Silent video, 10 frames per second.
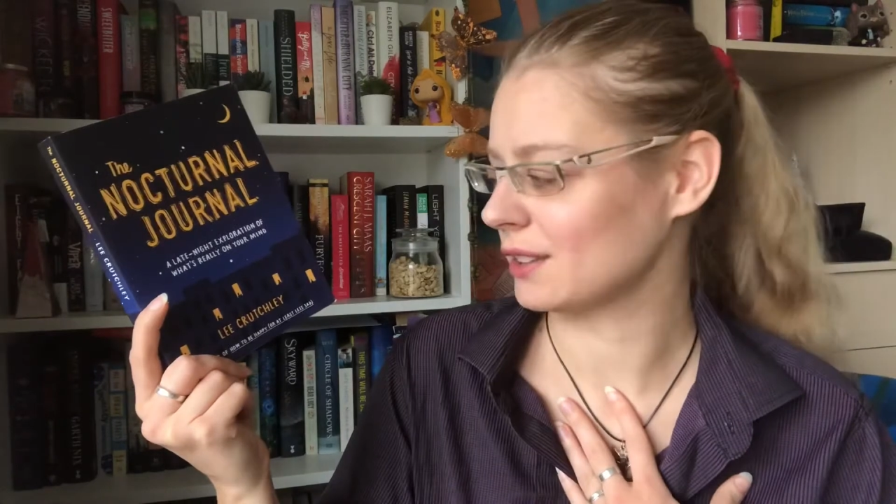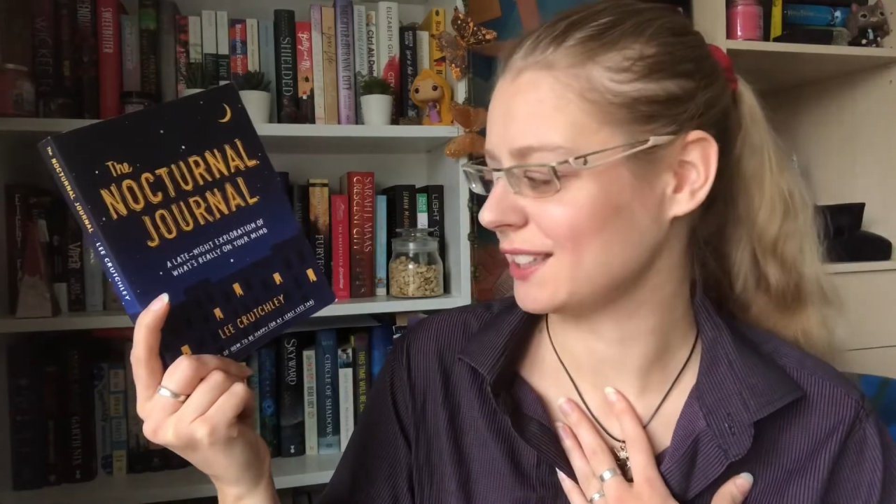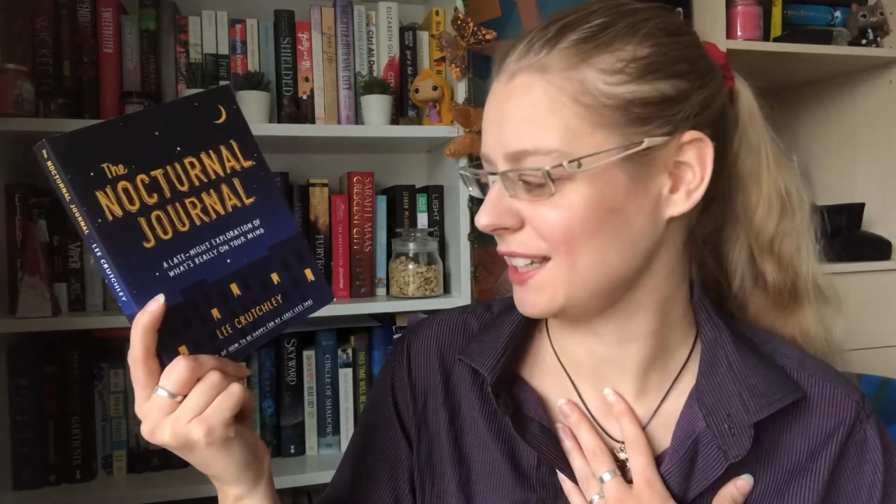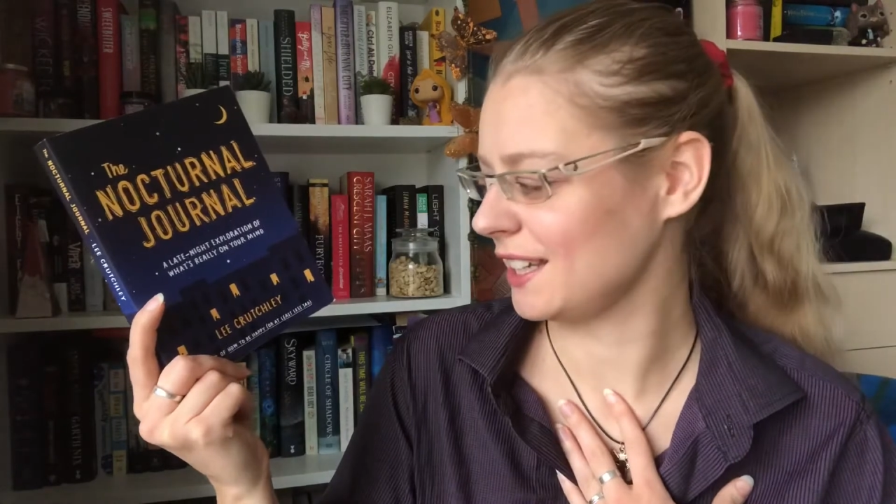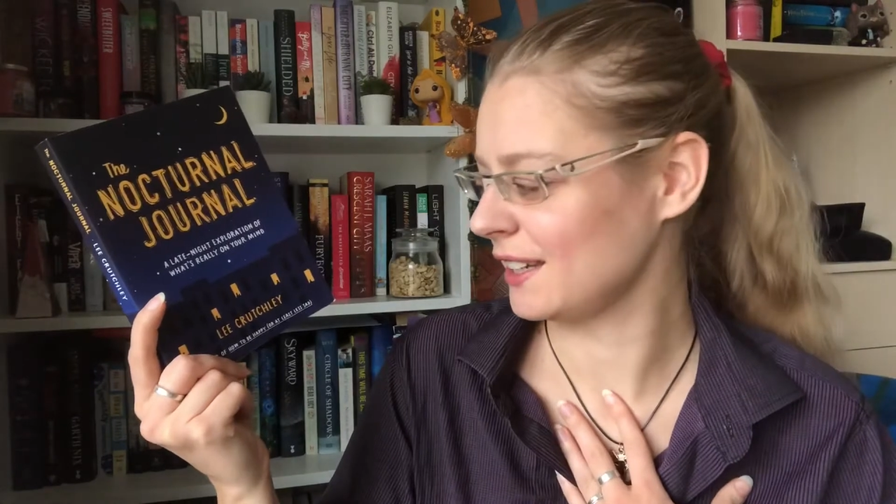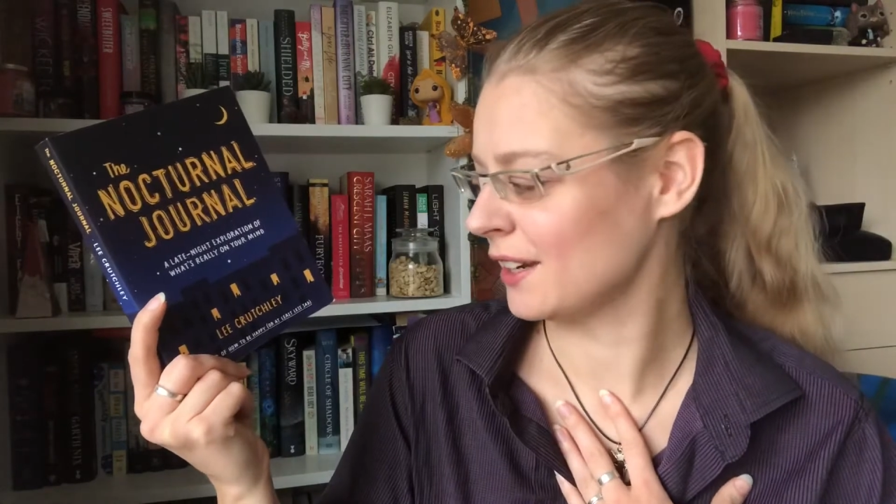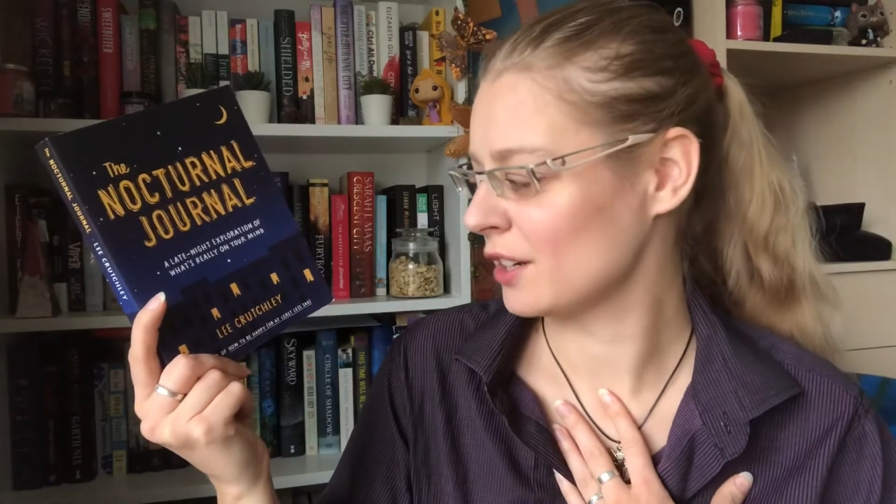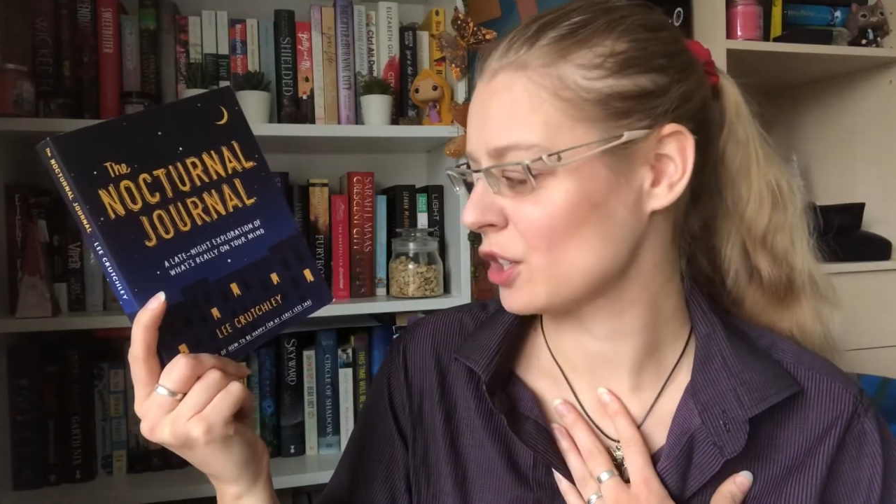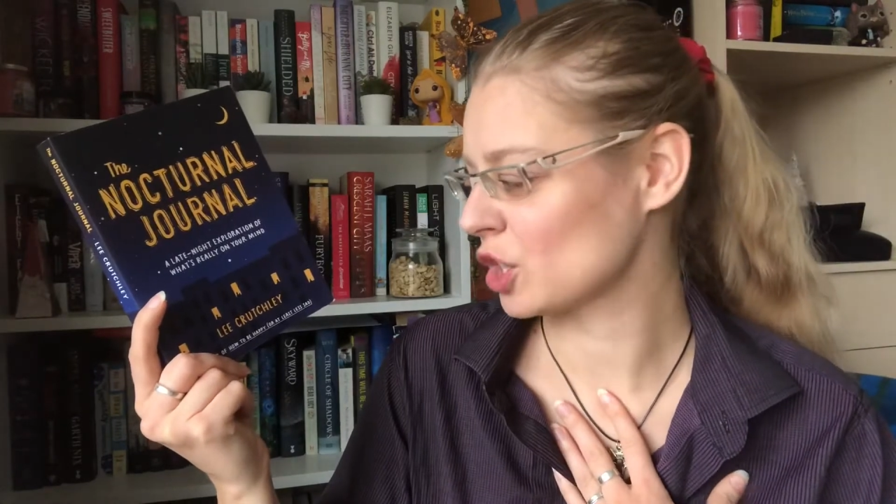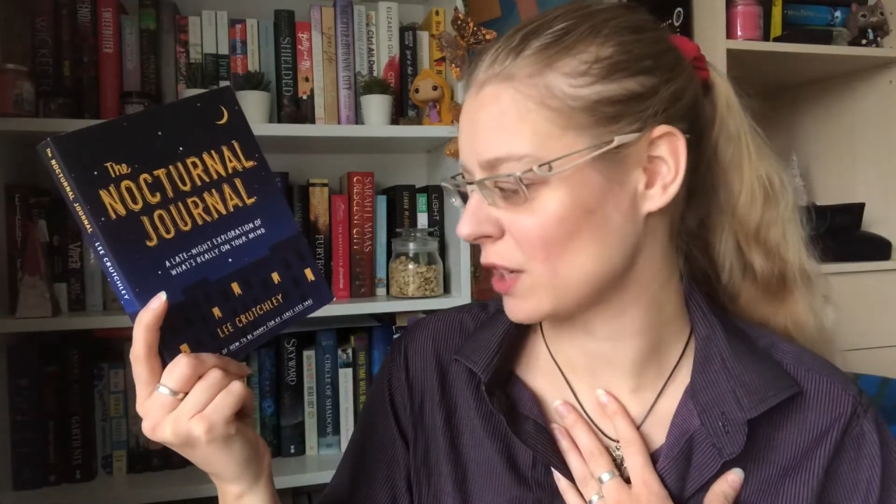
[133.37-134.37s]
Lee
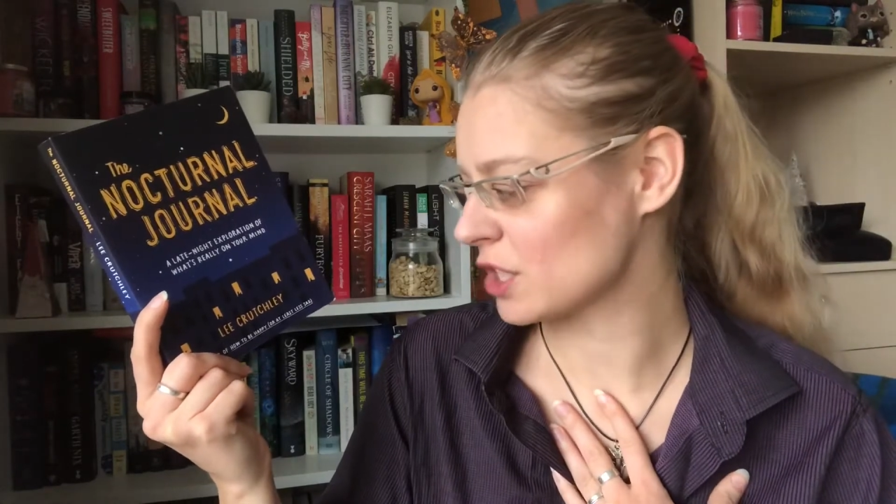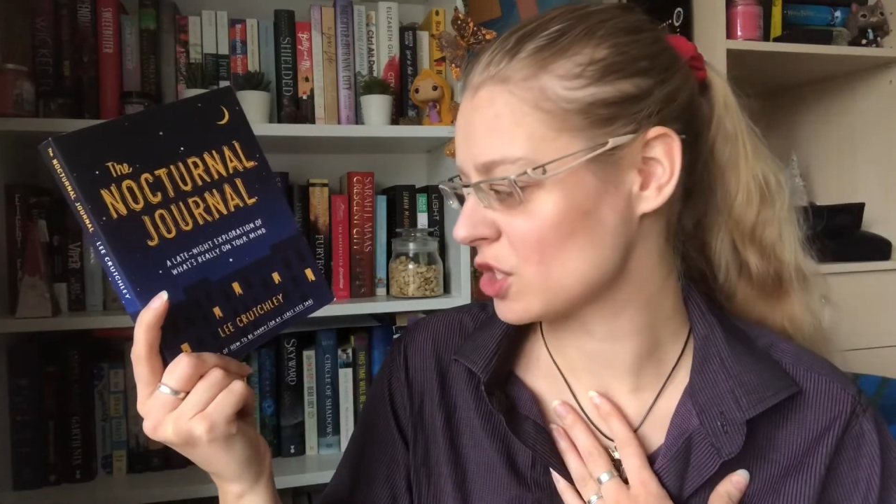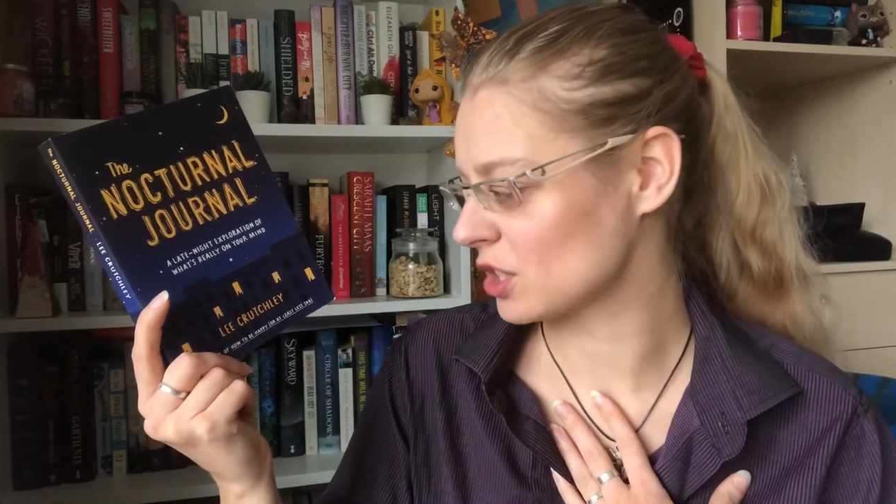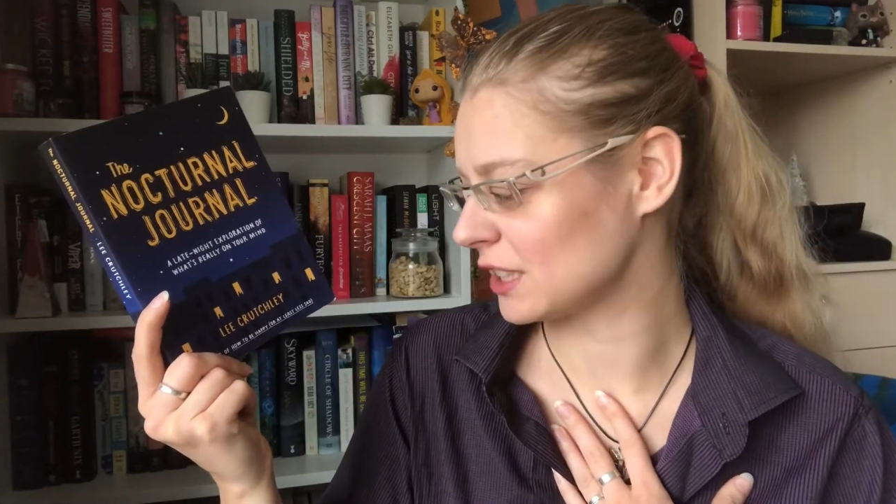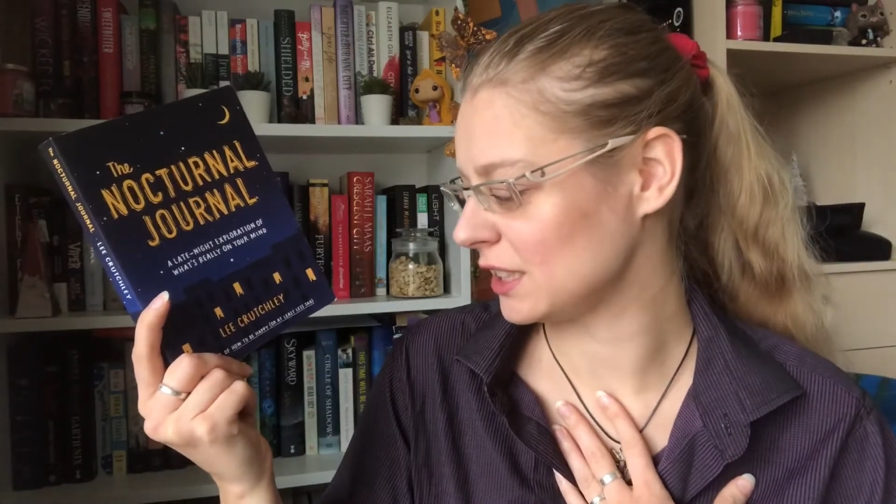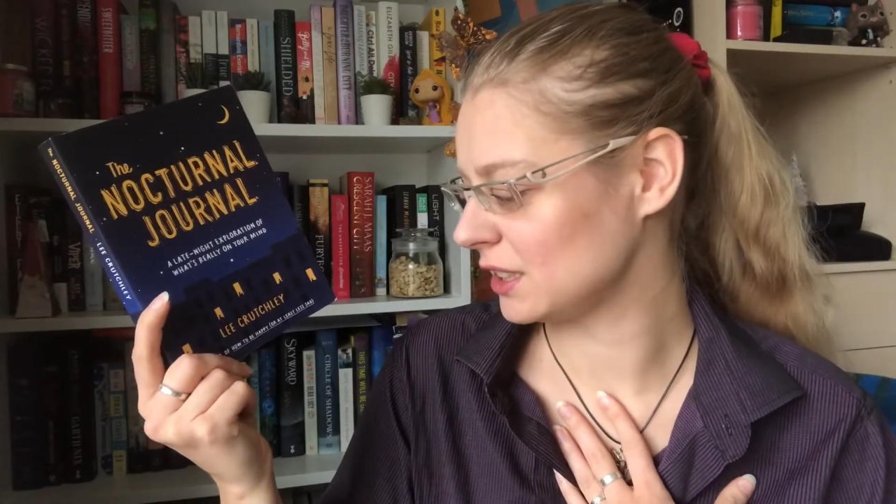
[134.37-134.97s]
Crutchley.